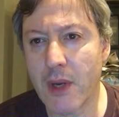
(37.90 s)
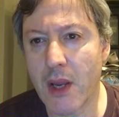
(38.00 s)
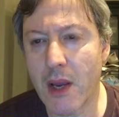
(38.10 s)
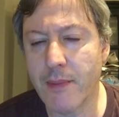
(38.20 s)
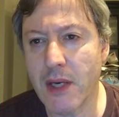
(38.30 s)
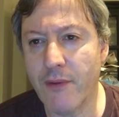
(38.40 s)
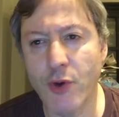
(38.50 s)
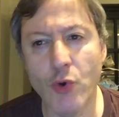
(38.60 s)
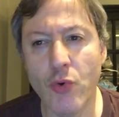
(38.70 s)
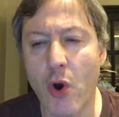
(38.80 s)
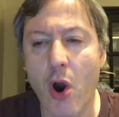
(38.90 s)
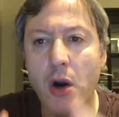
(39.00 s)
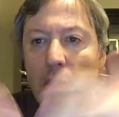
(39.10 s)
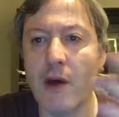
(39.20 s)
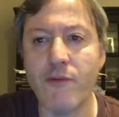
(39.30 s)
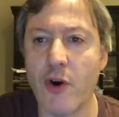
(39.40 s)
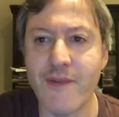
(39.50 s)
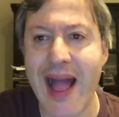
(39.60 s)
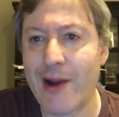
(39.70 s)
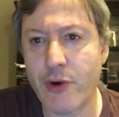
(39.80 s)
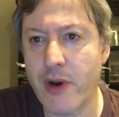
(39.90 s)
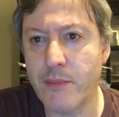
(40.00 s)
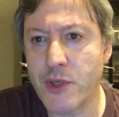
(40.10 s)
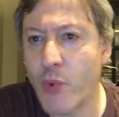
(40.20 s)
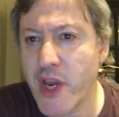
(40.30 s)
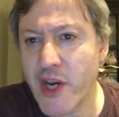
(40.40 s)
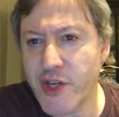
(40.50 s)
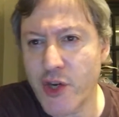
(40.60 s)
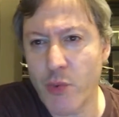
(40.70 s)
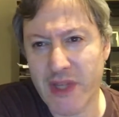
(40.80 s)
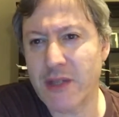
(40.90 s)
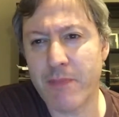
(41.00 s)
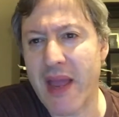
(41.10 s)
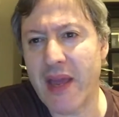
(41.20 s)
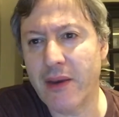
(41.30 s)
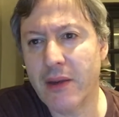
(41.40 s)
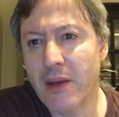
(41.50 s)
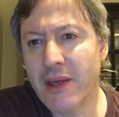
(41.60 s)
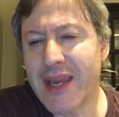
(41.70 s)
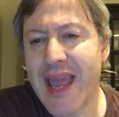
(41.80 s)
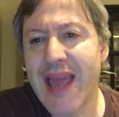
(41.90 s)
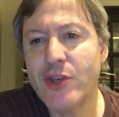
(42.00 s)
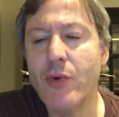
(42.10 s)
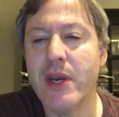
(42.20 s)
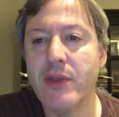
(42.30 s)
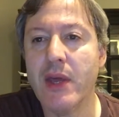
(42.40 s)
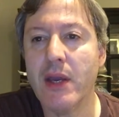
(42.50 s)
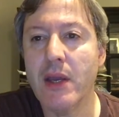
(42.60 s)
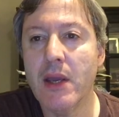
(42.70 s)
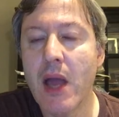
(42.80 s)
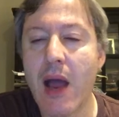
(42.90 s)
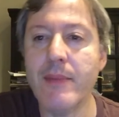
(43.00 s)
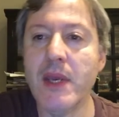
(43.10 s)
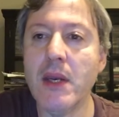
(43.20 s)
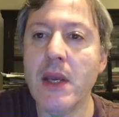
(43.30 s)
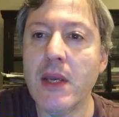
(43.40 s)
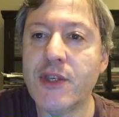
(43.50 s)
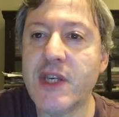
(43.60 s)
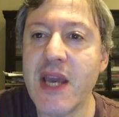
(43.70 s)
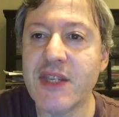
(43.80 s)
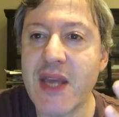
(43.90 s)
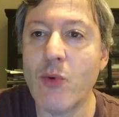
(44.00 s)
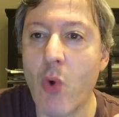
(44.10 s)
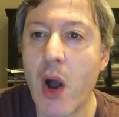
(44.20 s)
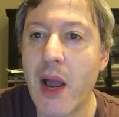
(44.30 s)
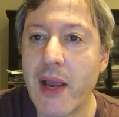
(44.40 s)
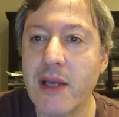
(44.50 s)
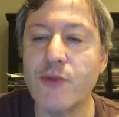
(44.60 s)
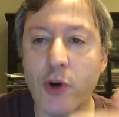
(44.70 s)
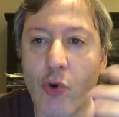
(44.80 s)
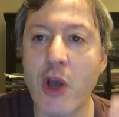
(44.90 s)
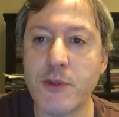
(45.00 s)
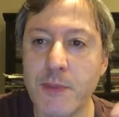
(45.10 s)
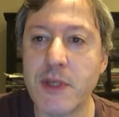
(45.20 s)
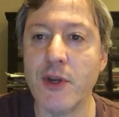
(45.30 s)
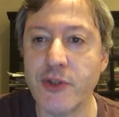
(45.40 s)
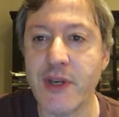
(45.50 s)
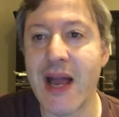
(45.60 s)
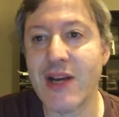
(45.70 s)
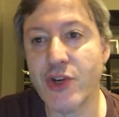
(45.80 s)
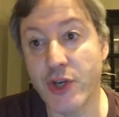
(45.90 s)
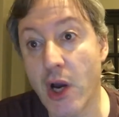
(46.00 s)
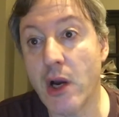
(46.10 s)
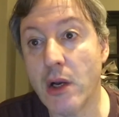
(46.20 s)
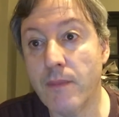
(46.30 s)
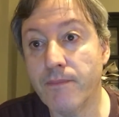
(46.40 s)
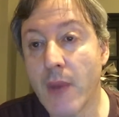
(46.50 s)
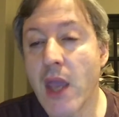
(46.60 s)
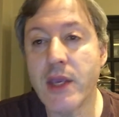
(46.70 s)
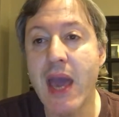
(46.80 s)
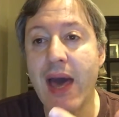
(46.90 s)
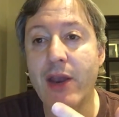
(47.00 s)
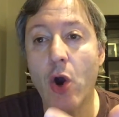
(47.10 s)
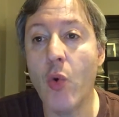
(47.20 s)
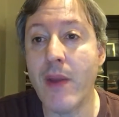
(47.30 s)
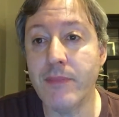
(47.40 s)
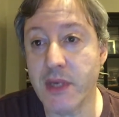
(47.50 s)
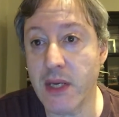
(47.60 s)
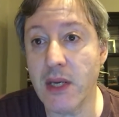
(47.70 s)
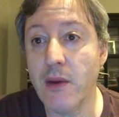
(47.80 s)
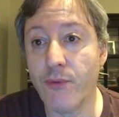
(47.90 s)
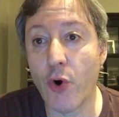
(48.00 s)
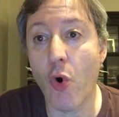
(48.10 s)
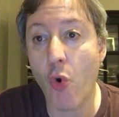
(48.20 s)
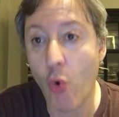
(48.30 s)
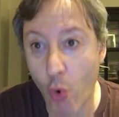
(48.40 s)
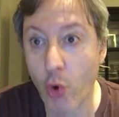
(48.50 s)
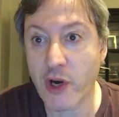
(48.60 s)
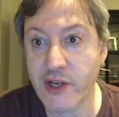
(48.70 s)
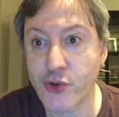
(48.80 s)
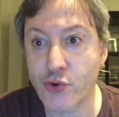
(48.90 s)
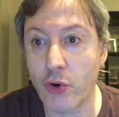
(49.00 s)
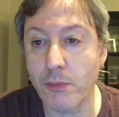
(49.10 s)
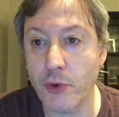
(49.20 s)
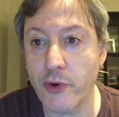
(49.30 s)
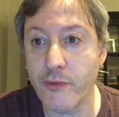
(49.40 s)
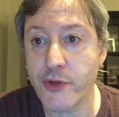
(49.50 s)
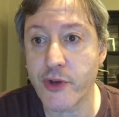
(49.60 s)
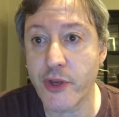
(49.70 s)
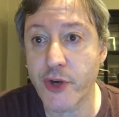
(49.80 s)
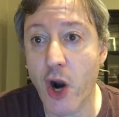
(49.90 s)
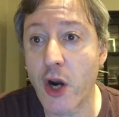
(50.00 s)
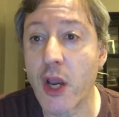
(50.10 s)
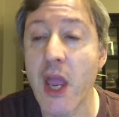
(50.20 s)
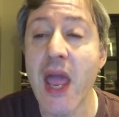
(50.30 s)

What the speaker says: I mean, if you are a lover of acronyms, what are you going to do with this band? You can't do anything. I mean, CSNY is for Crosby, Stills, Nash & Young. You had OMD for Orchestral Maneuvers in the Dark.